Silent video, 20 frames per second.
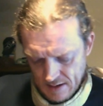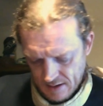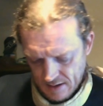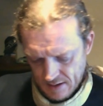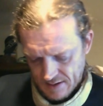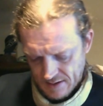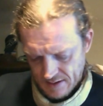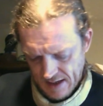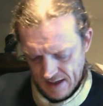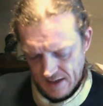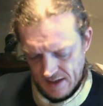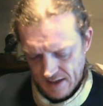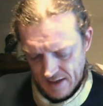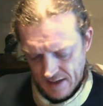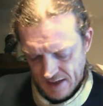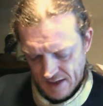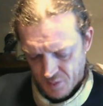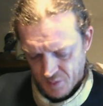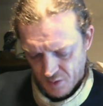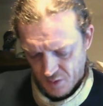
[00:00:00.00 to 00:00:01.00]
because
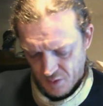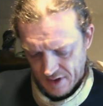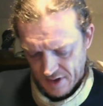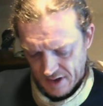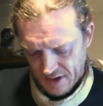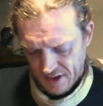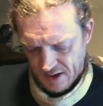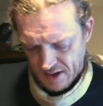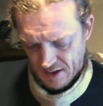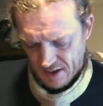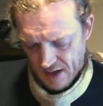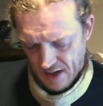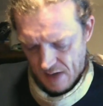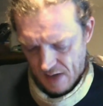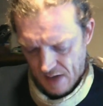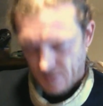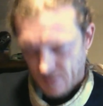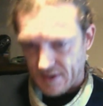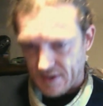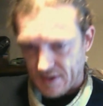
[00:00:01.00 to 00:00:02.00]
that's really
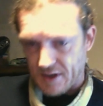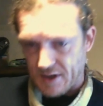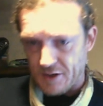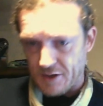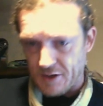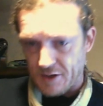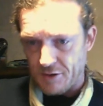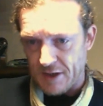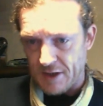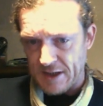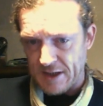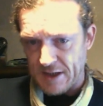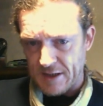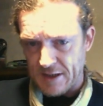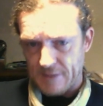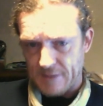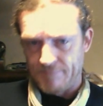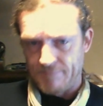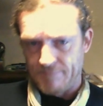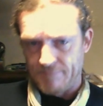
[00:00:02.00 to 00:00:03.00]
not what the country
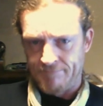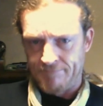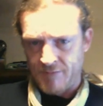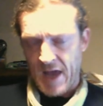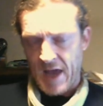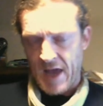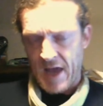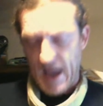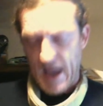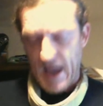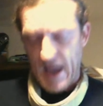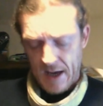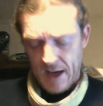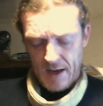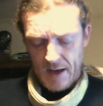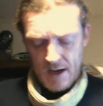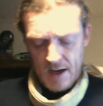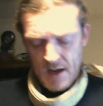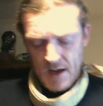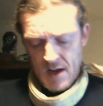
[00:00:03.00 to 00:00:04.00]
needs.
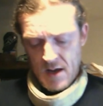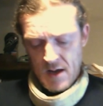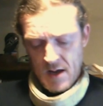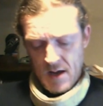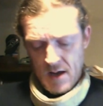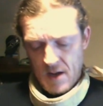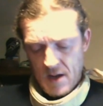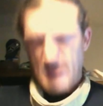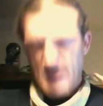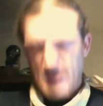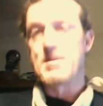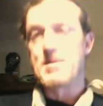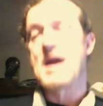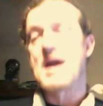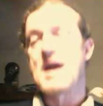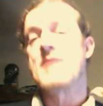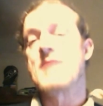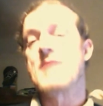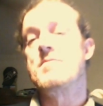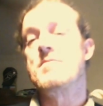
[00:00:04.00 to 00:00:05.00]
And I'm
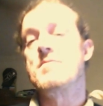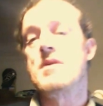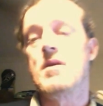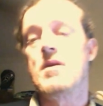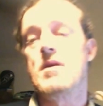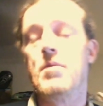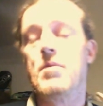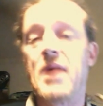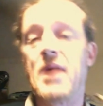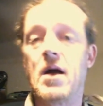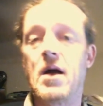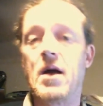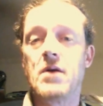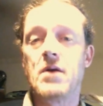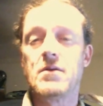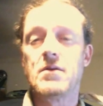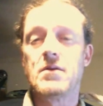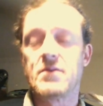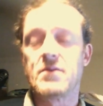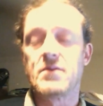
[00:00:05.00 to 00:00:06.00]
adamant
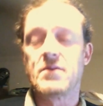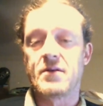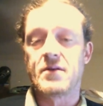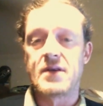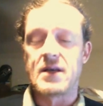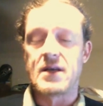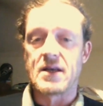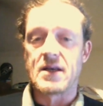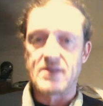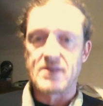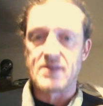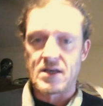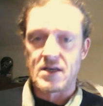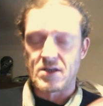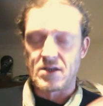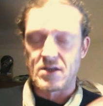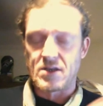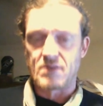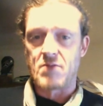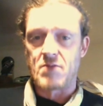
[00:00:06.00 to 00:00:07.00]
about the
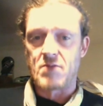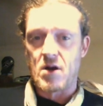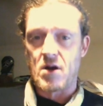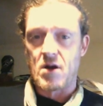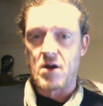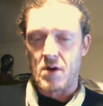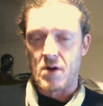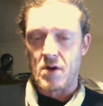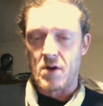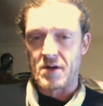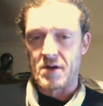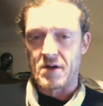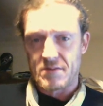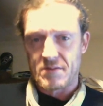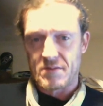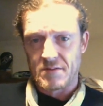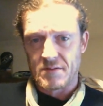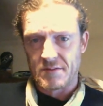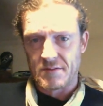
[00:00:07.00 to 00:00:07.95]
legalization of marijuana.